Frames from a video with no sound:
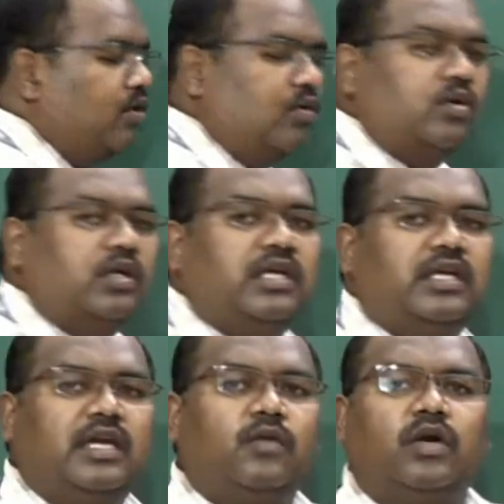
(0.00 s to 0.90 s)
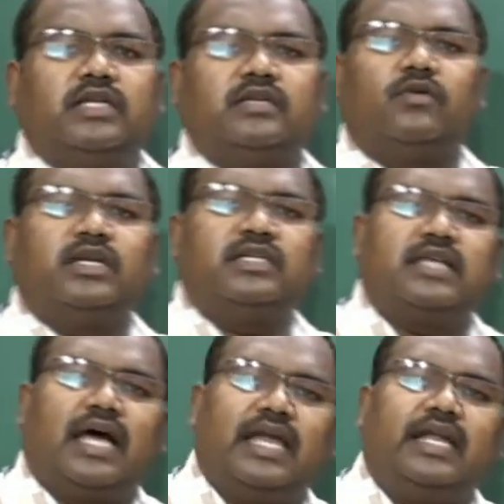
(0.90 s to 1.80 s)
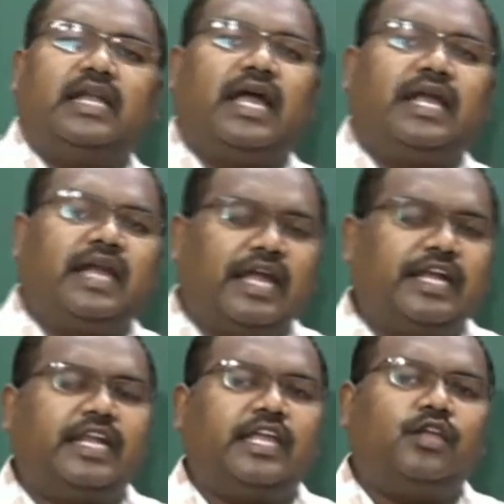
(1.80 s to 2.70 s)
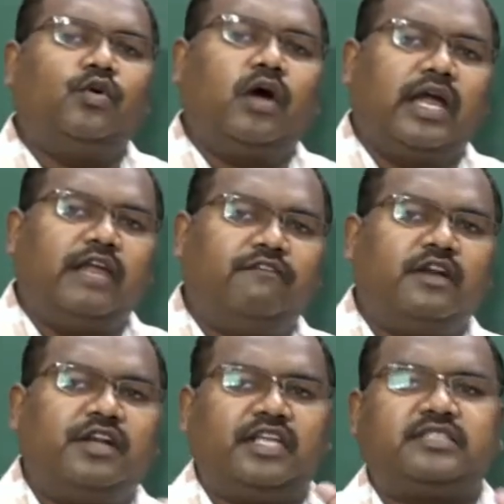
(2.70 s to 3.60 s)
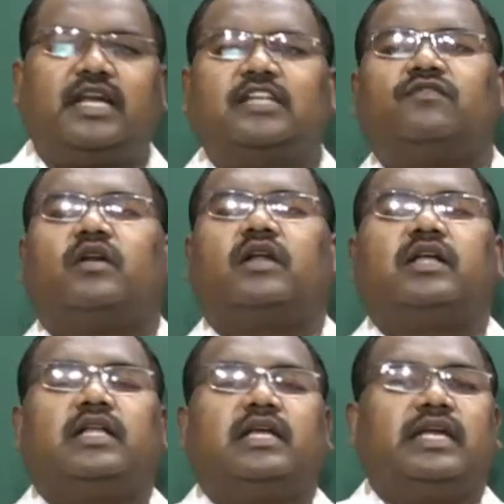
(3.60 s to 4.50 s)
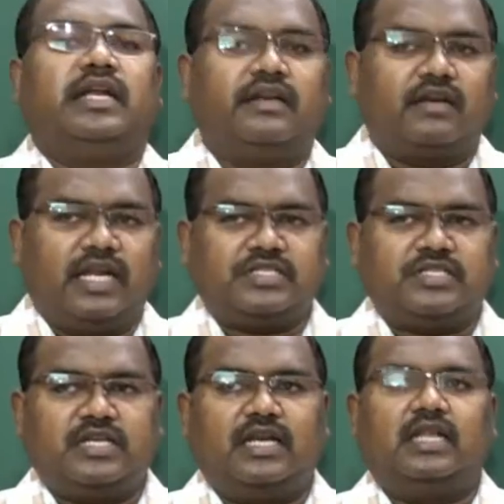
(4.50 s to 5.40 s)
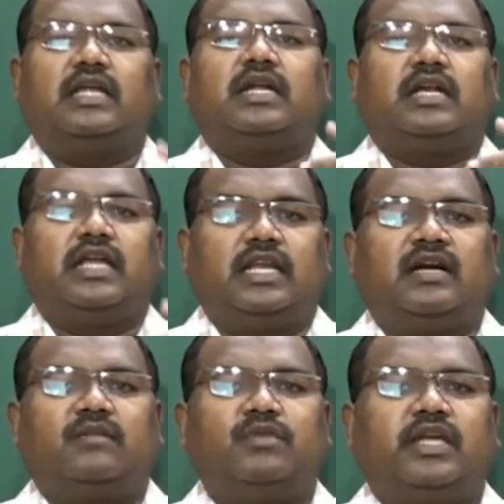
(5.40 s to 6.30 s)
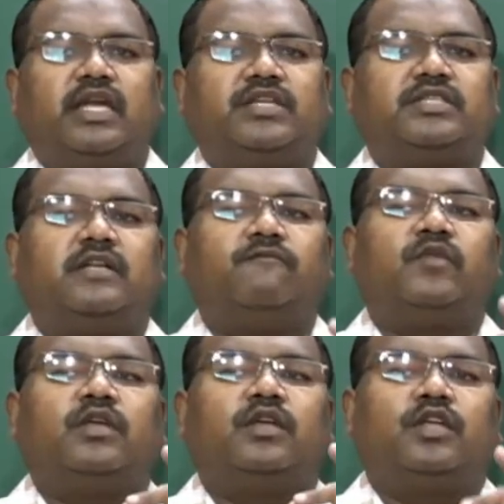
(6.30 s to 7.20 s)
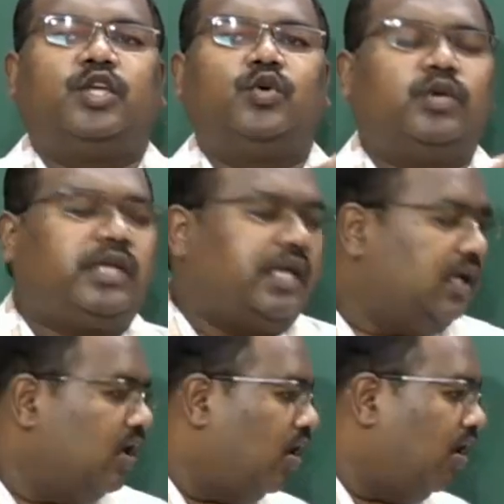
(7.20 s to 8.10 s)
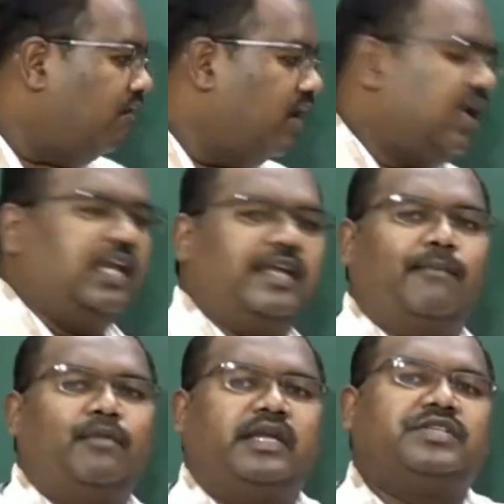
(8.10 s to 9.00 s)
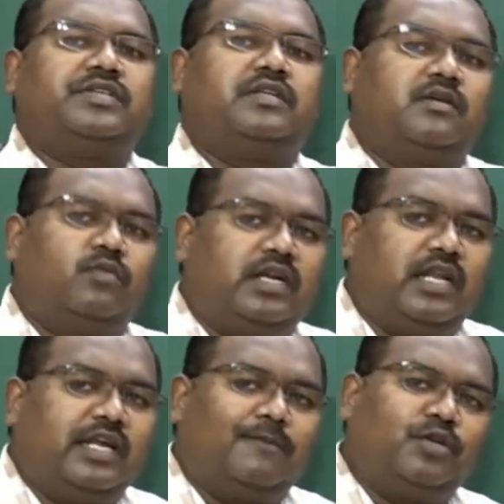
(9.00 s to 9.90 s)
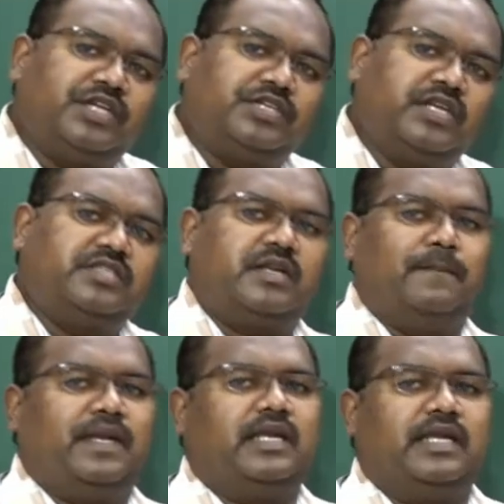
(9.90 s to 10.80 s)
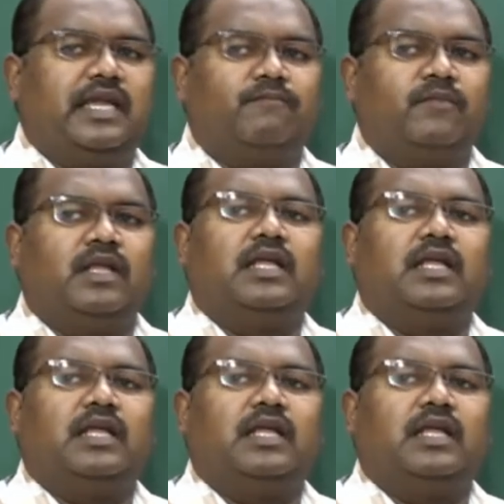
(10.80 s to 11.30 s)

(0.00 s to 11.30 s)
do? Here what does ITU-T stands for? International Telecommunication Union of Telecommunication. The word telecommunication is repeated again.